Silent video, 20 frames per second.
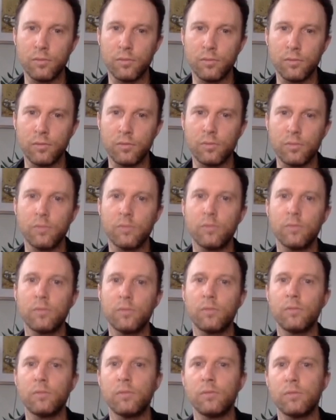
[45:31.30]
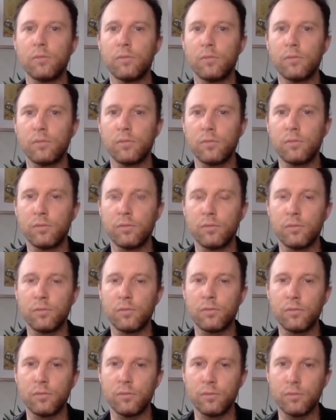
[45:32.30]

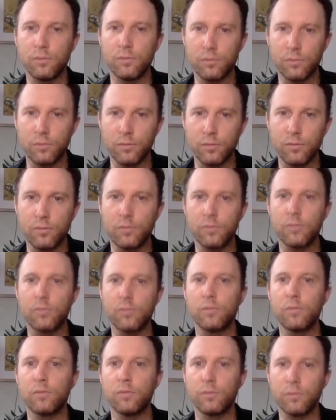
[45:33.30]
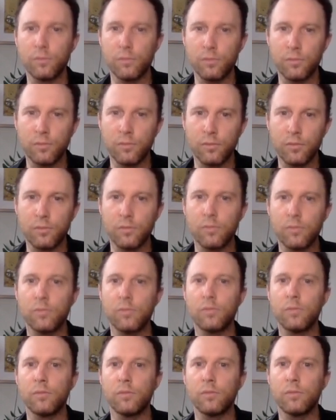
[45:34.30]

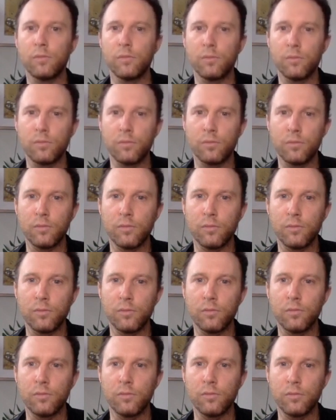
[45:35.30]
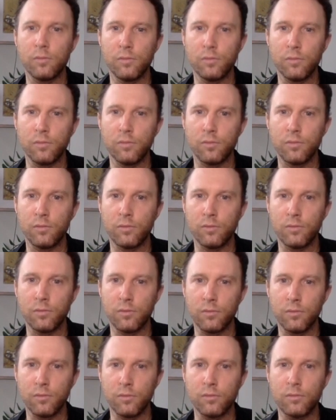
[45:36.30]

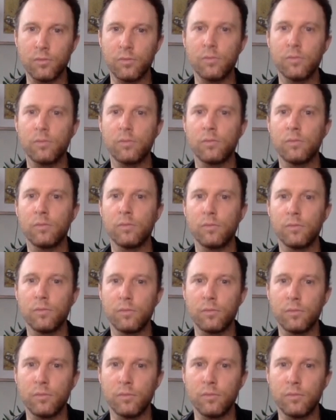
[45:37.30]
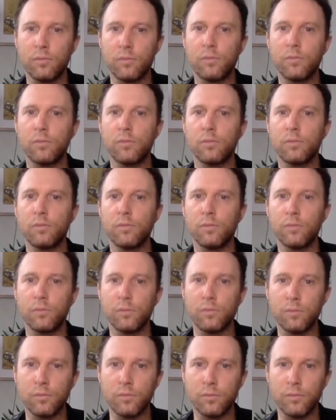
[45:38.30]
(not speaking)